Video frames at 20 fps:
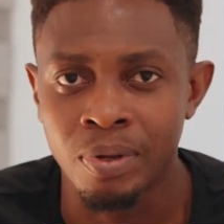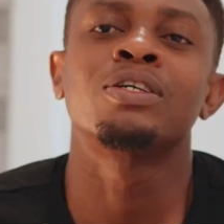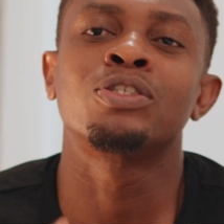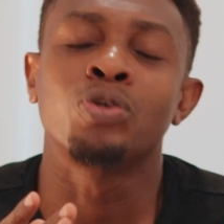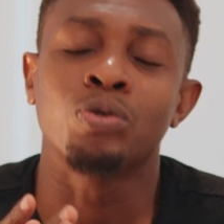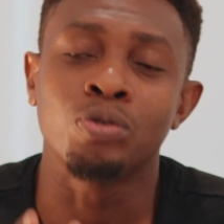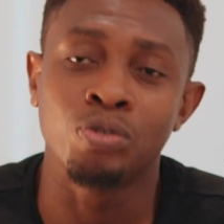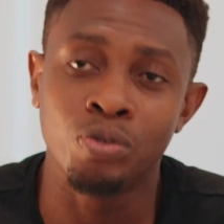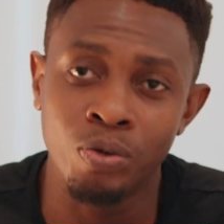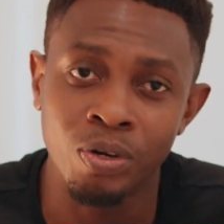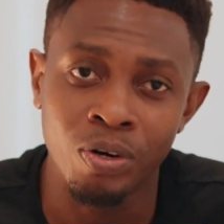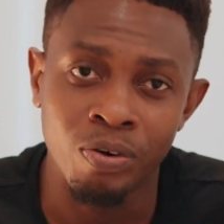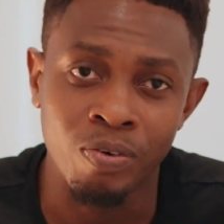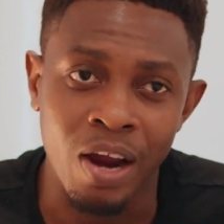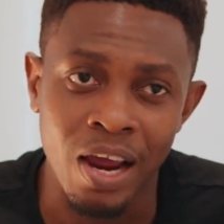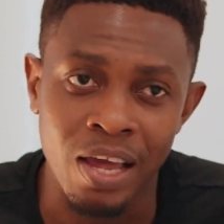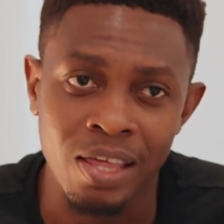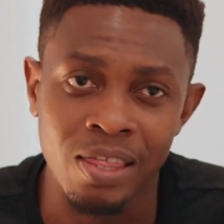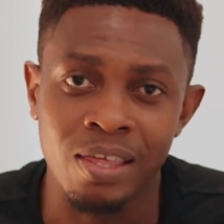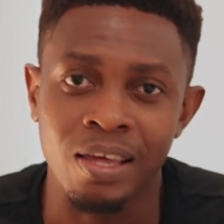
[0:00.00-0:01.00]
So do the
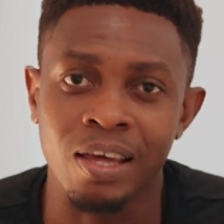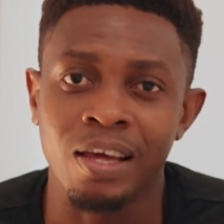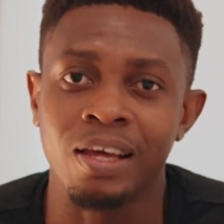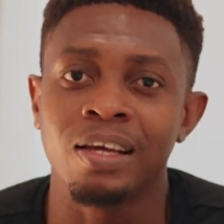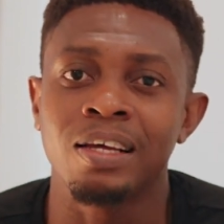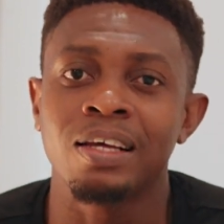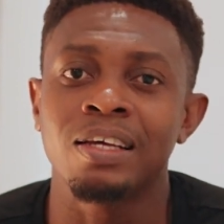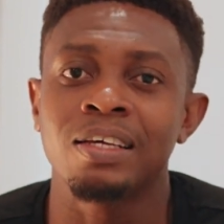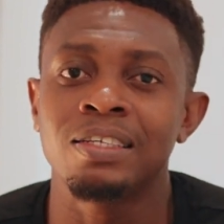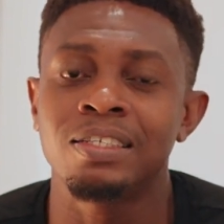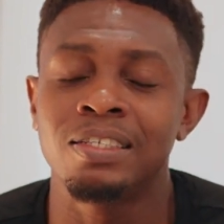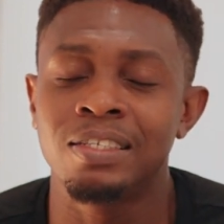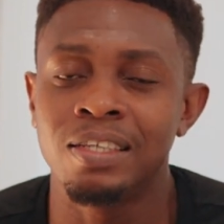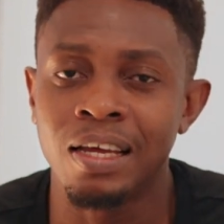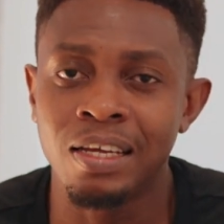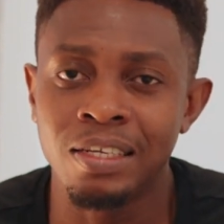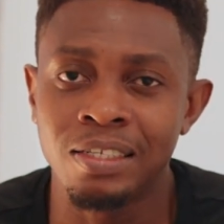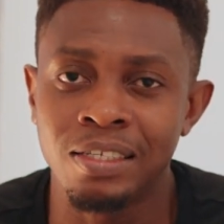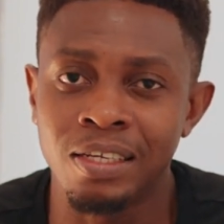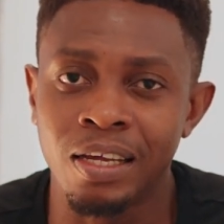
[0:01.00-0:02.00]
right thing,
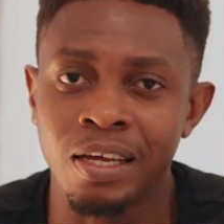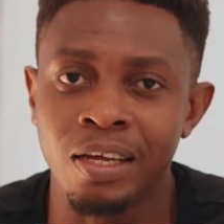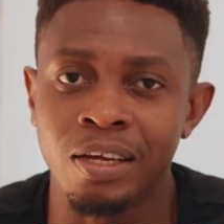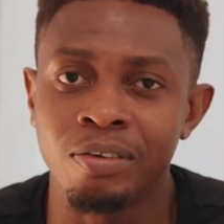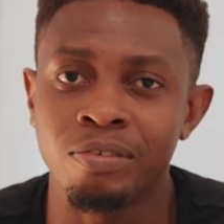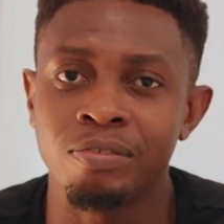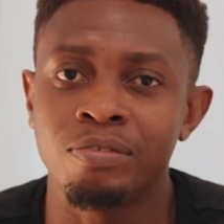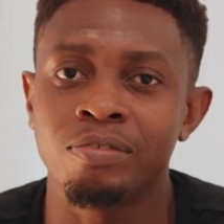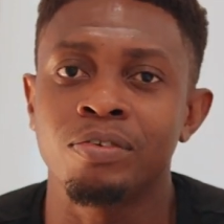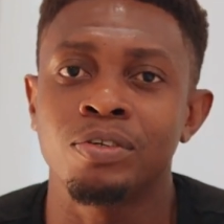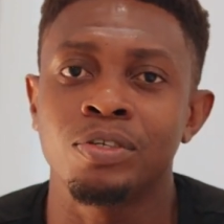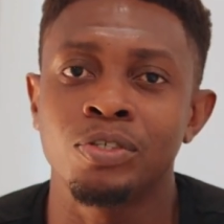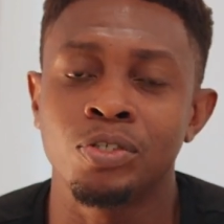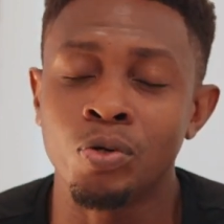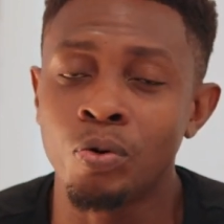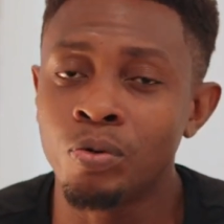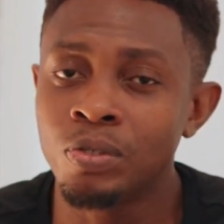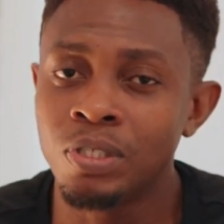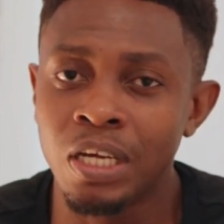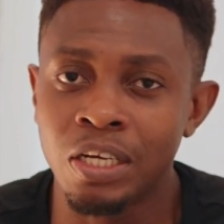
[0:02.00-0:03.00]
stay safe,
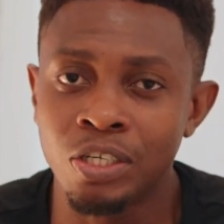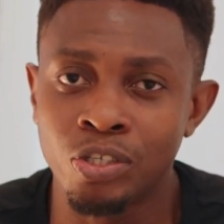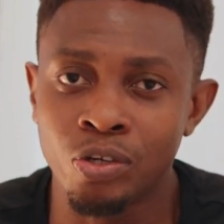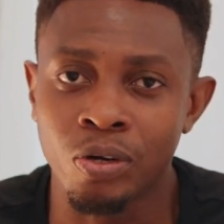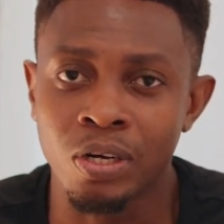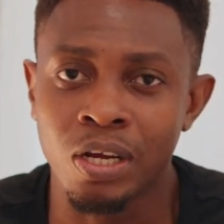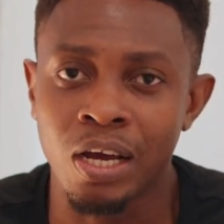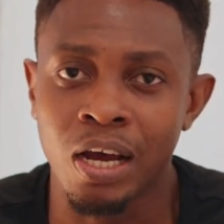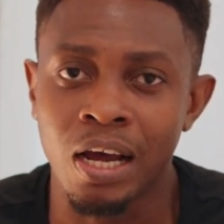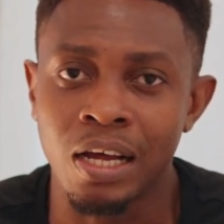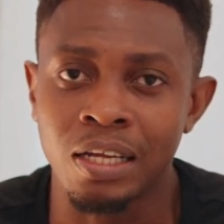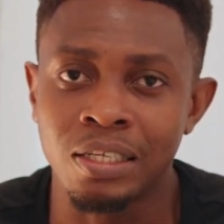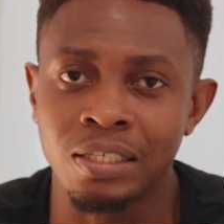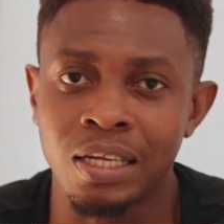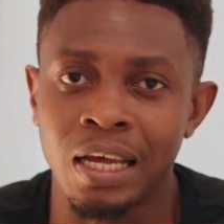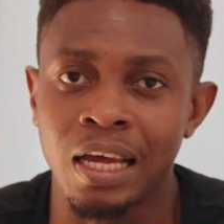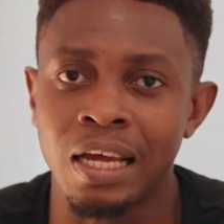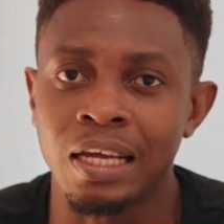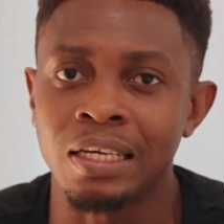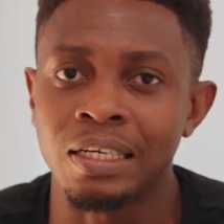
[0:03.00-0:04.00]
don't take
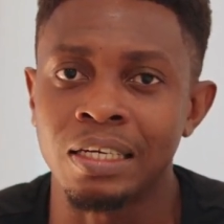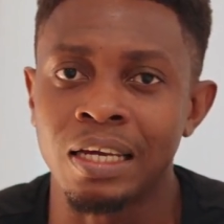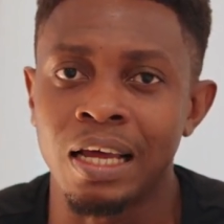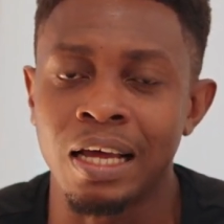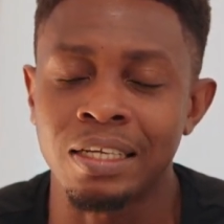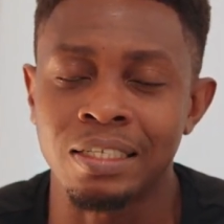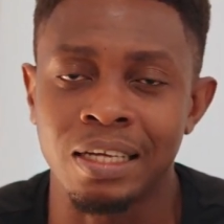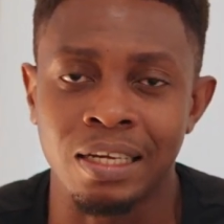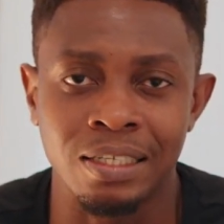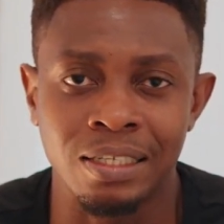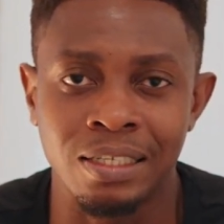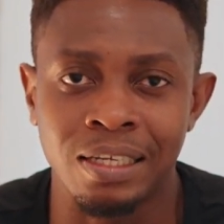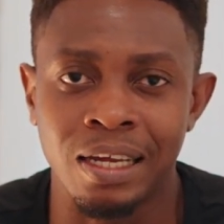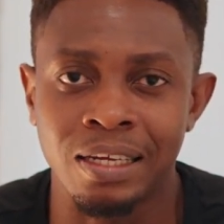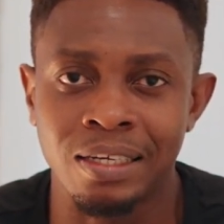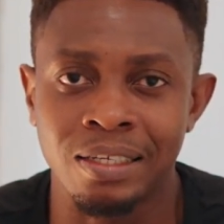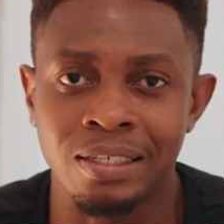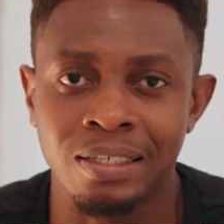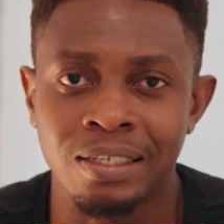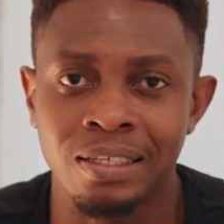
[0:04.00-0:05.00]
shortcuts, and as I
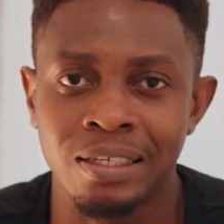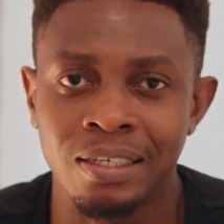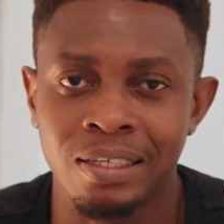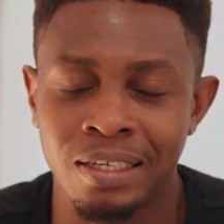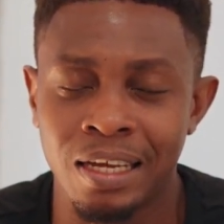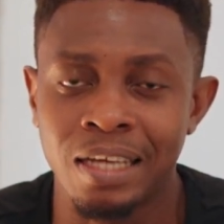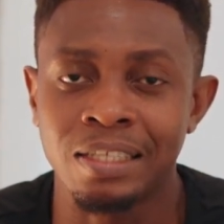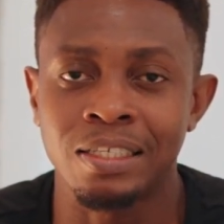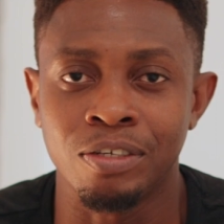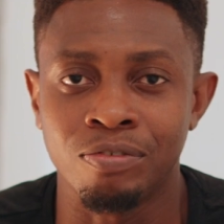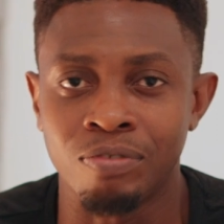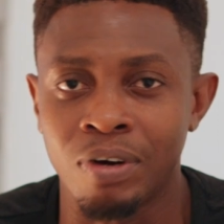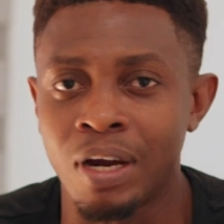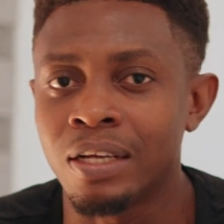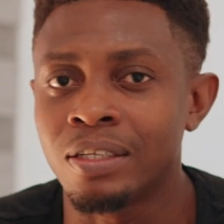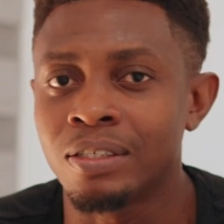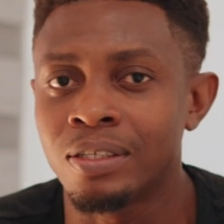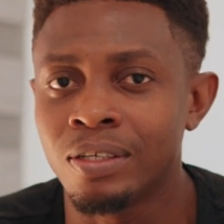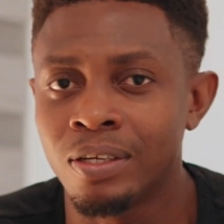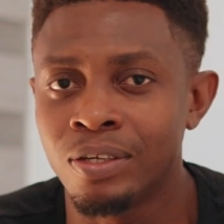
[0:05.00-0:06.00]
said, get it
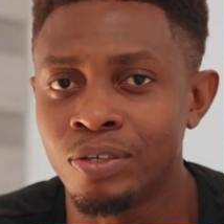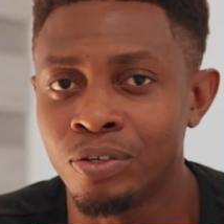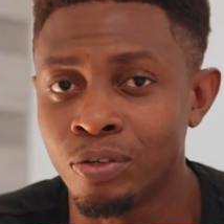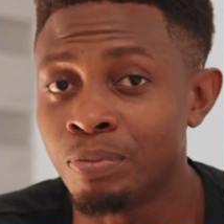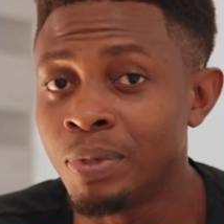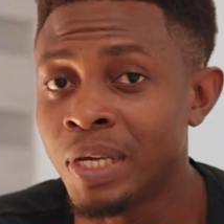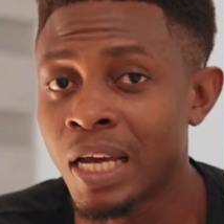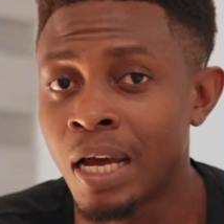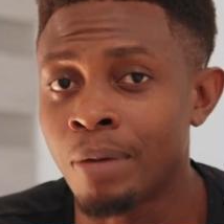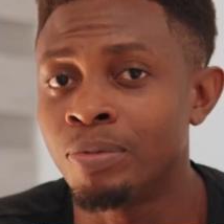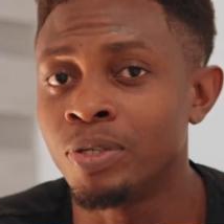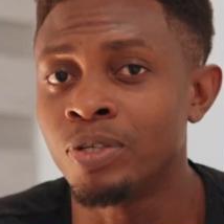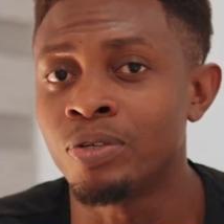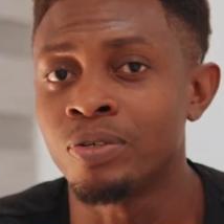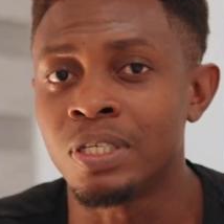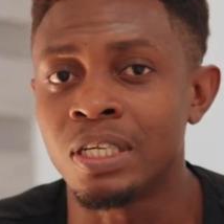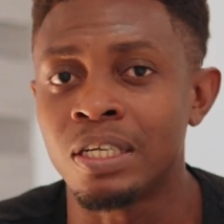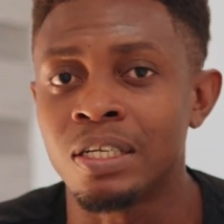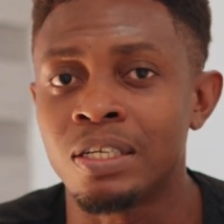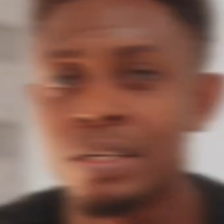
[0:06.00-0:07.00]
right. You'd be happy you
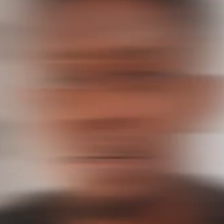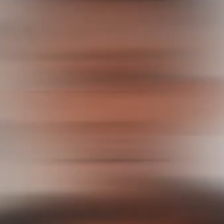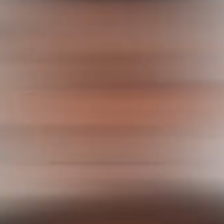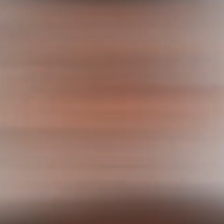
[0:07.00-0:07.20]
did.